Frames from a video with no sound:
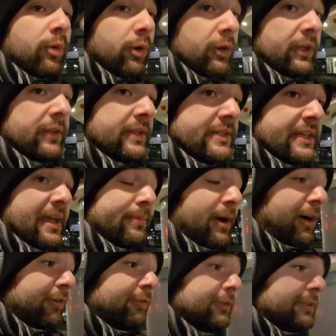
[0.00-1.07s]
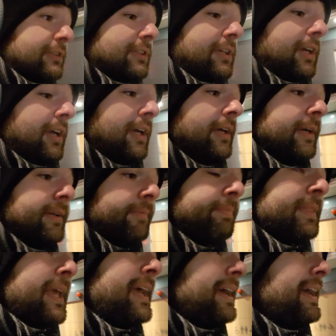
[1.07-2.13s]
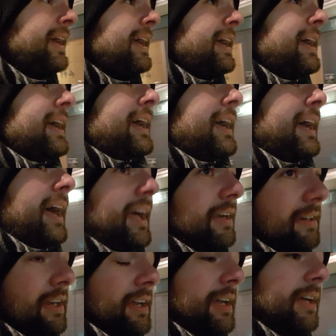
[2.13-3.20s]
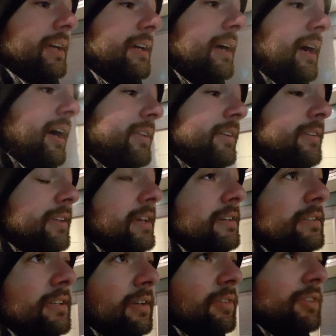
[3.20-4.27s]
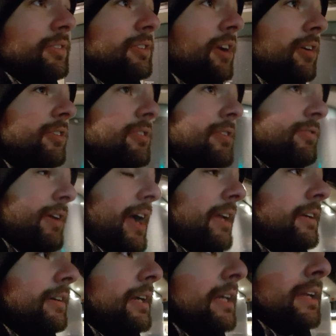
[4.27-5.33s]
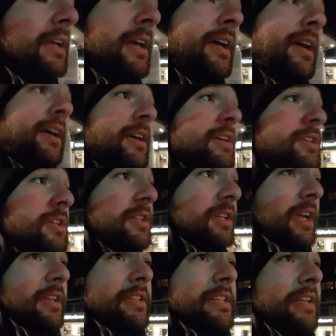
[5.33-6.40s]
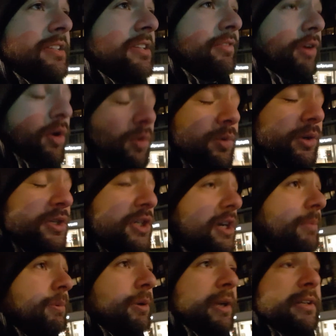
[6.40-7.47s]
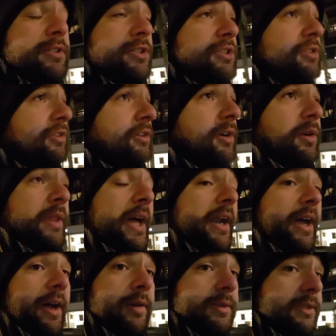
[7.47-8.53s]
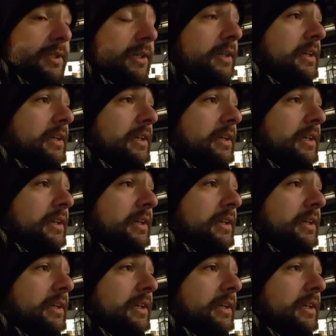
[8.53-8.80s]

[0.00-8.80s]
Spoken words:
work in the same office. And other things start to factor in. Sense of ownership, you can just throw that out.